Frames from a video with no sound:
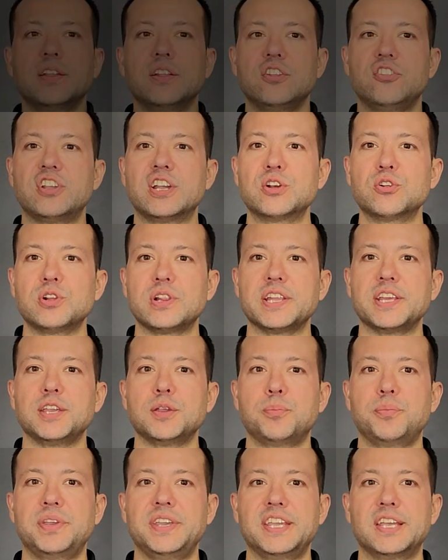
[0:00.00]
Generally,
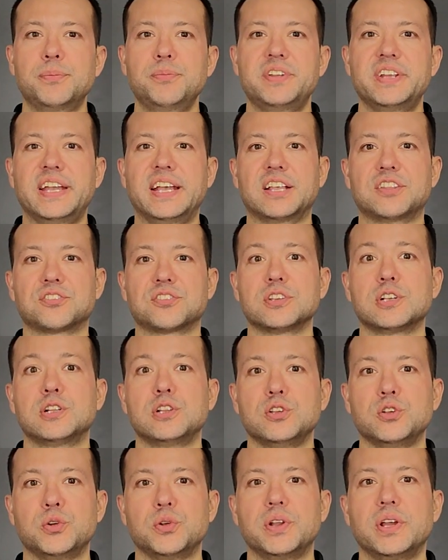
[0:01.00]
PM tasks
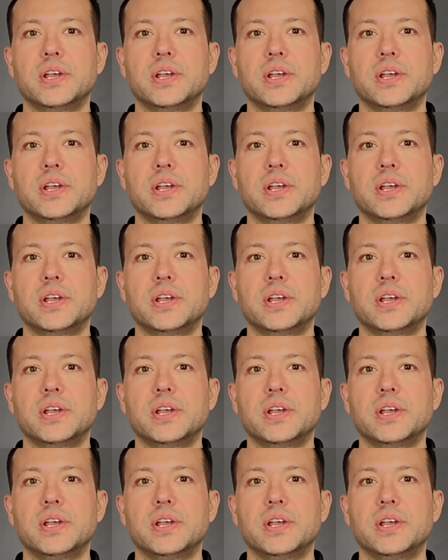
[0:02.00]
include